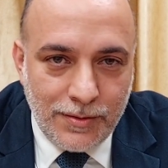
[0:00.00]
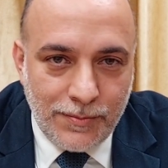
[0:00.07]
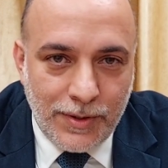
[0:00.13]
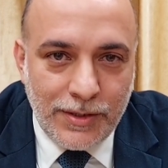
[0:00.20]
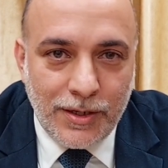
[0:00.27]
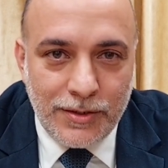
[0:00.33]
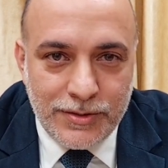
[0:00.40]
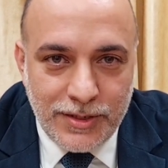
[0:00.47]

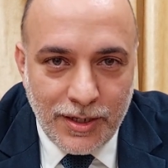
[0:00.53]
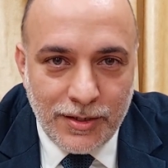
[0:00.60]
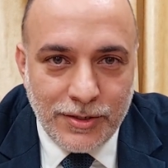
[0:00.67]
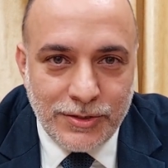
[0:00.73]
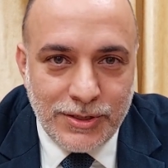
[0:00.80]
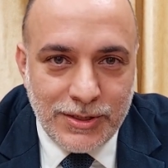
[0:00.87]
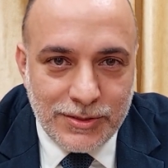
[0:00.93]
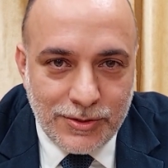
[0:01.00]
My
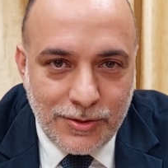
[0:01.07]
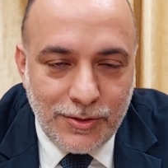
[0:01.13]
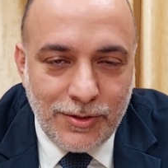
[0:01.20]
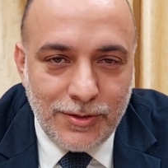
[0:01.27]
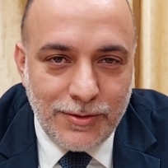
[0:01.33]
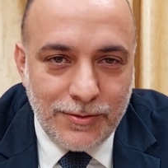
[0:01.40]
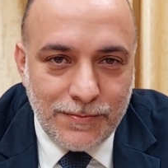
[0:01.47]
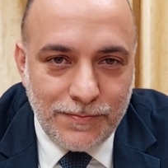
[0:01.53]
ideology is
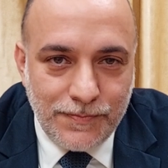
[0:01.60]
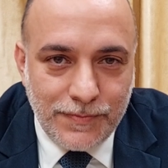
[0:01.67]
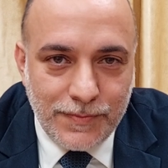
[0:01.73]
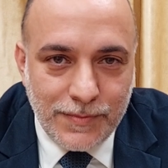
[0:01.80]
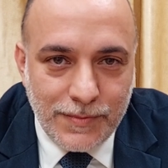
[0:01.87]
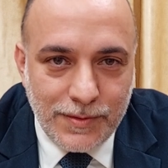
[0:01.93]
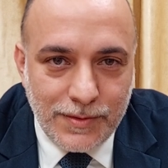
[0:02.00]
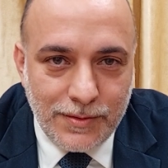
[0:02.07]
good?
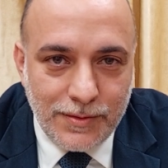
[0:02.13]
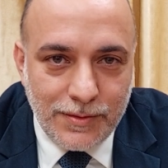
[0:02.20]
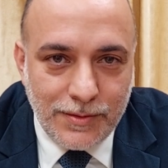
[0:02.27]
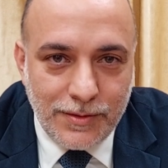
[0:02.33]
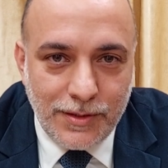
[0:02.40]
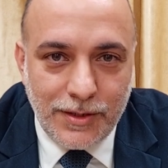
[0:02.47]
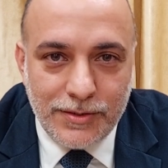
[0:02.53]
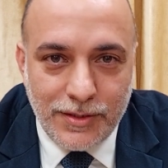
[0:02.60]

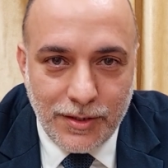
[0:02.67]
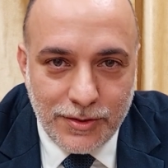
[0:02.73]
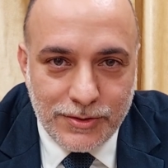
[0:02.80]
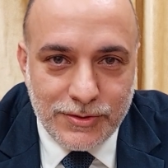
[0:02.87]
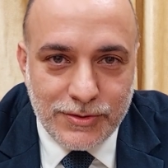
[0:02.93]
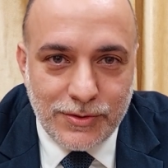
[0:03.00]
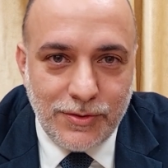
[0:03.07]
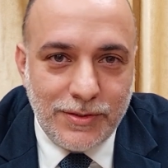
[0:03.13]
The ideology
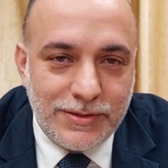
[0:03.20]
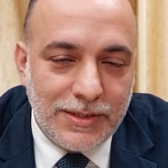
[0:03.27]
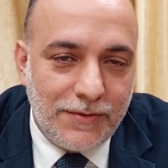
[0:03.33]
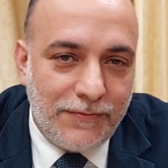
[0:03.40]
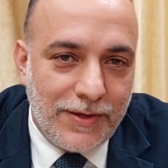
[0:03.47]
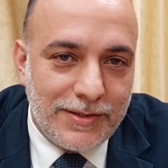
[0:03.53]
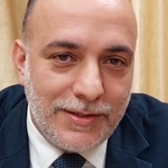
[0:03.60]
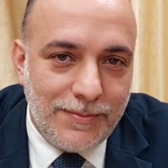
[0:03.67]
is good, is it
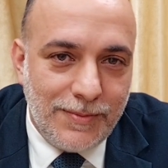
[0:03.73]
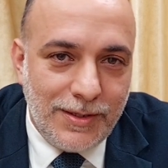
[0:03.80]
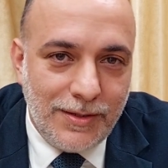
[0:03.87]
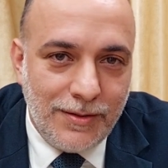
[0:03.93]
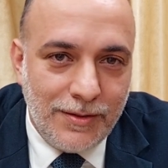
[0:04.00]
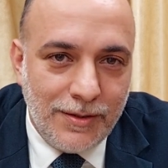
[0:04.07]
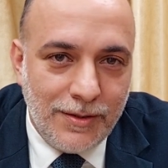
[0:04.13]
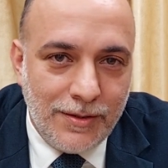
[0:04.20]
affecting me?
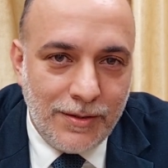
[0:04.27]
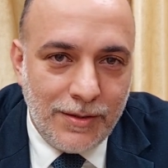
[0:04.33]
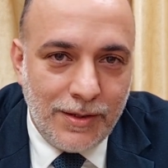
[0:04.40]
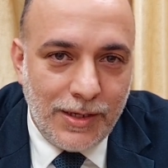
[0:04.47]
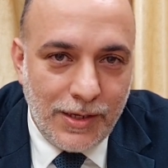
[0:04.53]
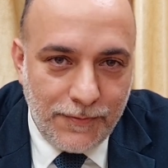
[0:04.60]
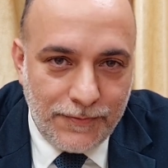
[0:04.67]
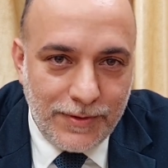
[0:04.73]

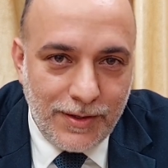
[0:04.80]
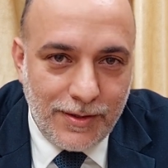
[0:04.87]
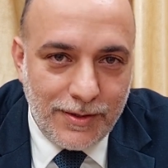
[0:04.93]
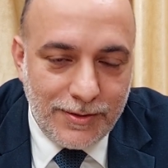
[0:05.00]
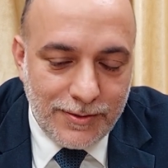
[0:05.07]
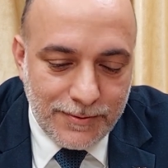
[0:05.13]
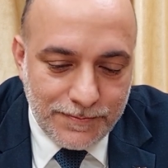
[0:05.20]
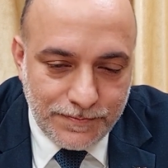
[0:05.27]
If
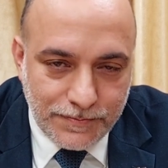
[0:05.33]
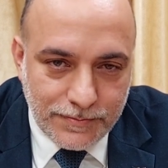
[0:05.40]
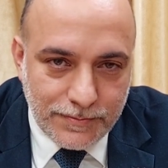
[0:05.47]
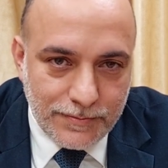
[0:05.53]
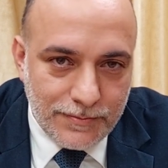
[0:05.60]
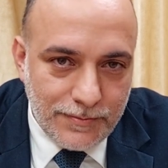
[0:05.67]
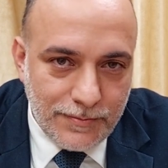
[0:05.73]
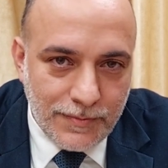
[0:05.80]
not,
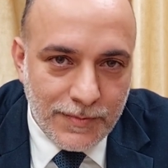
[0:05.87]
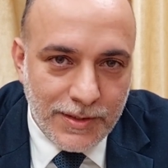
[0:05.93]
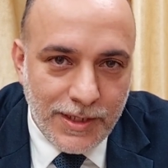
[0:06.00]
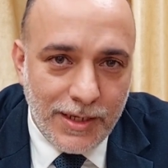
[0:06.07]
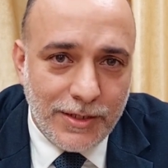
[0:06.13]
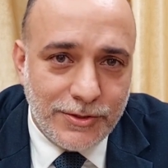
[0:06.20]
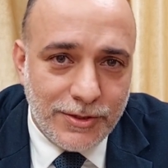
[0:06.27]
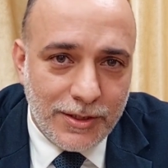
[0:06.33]

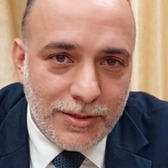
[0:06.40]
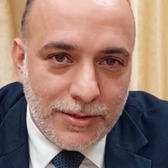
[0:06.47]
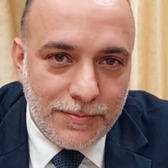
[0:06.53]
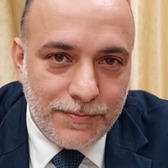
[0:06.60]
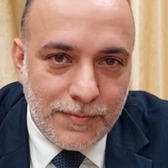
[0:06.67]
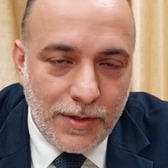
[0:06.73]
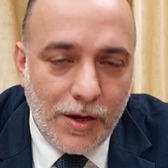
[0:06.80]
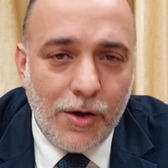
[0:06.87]
gotta chuck him.
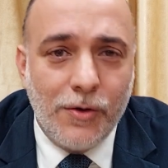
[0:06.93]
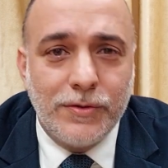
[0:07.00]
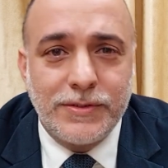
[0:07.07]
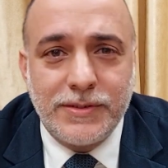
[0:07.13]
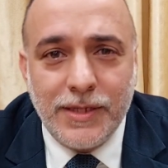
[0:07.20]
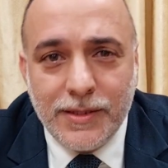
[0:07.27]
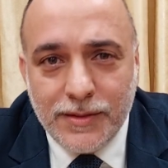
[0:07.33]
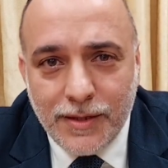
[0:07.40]
Oh,
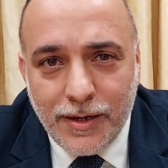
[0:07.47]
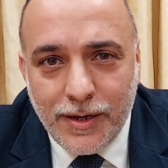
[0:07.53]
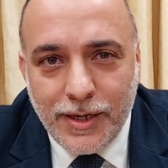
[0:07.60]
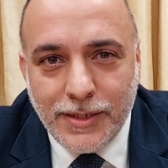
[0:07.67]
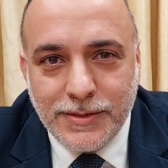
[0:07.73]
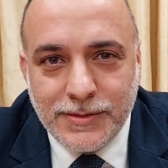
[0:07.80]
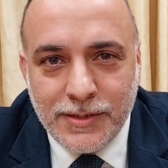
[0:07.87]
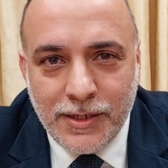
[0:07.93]
it's not
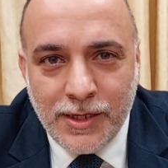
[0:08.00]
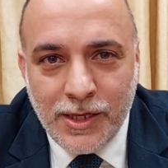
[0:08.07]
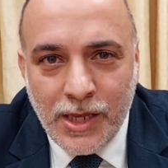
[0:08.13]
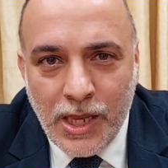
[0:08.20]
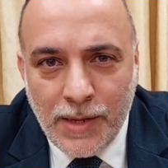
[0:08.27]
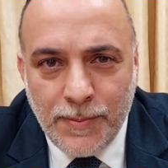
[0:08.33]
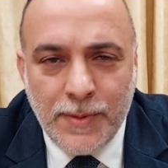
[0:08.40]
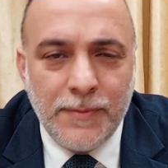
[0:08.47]
nice.
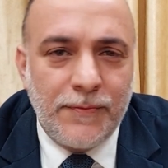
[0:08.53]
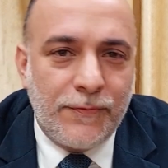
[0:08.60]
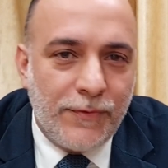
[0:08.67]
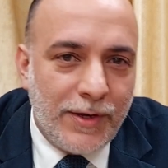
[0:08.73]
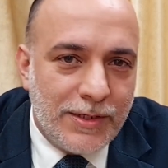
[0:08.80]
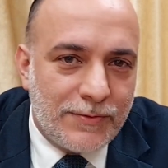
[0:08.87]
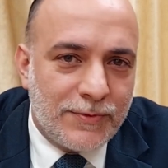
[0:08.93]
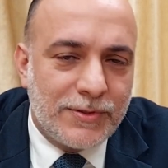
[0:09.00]
We've been
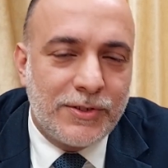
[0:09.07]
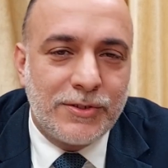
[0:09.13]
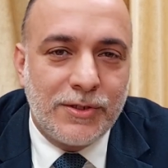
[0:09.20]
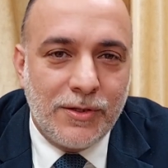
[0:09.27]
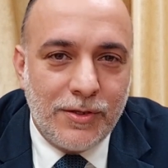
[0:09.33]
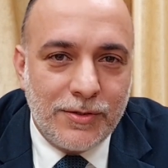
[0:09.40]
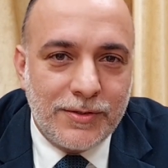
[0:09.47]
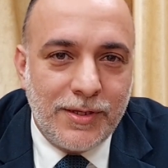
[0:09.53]
friends for such a
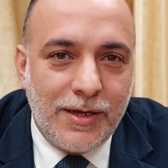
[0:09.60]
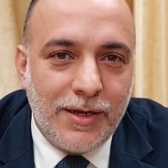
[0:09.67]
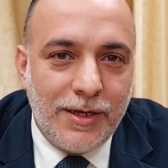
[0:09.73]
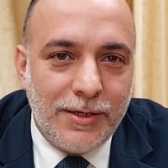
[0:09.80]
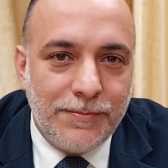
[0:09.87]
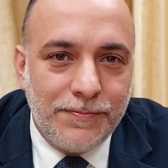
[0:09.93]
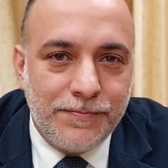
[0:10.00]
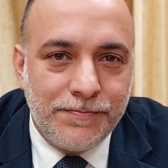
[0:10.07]
long
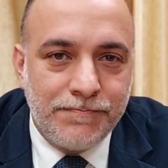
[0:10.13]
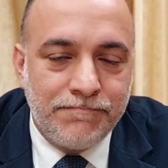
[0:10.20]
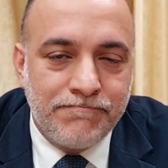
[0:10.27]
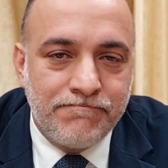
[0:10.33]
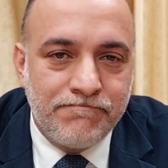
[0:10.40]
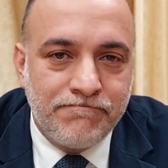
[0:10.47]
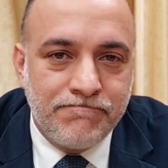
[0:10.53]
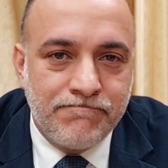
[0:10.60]
time.
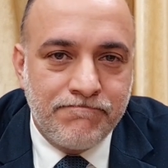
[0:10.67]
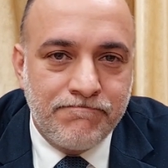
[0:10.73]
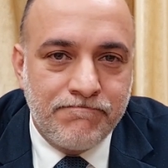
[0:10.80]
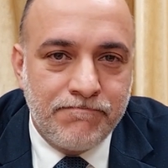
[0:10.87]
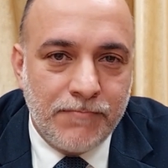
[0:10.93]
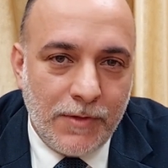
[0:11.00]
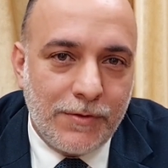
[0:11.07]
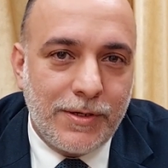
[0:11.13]

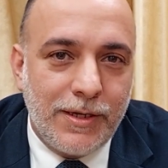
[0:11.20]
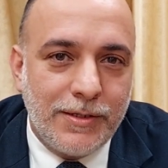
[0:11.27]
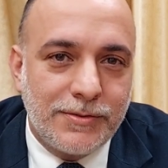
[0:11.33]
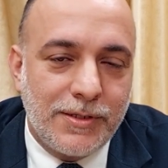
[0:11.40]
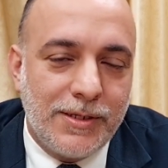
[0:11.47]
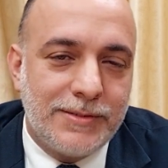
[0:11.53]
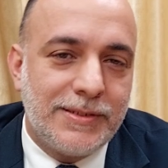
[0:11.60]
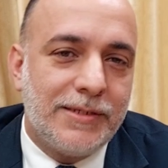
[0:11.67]
Okay,
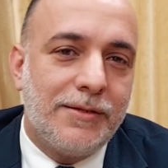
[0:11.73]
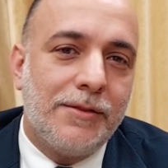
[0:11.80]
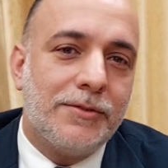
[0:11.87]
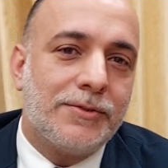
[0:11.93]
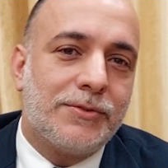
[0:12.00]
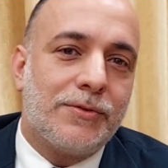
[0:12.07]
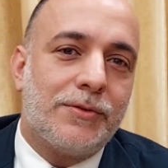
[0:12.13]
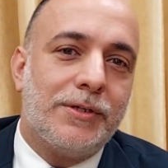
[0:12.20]
so let's say another
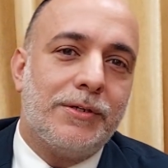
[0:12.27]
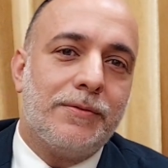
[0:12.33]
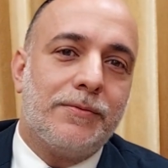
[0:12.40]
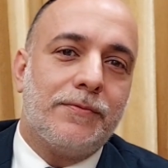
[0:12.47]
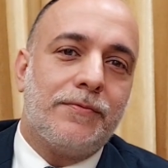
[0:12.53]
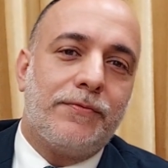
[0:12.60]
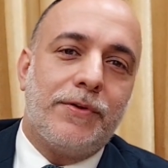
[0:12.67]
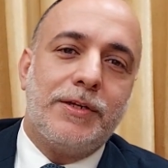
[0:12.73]
story.
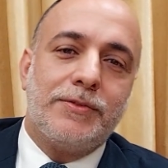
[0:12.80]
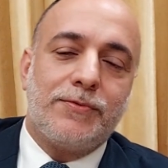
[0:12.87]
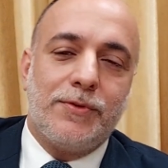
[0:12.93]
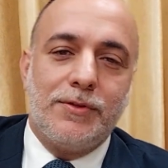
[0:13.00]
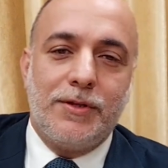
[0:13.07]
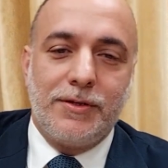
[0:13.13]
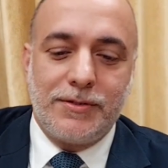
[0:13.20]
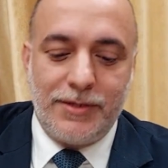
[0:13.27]
Friends for
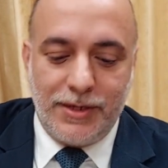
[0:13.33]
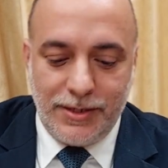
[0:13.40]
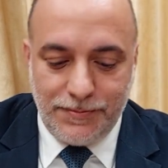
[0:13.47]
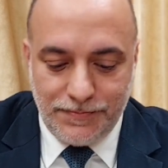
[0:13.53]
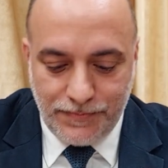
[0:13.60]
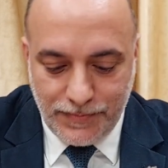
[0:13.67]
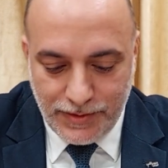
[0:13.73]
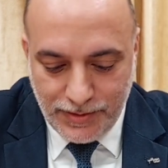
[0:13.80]
a long time.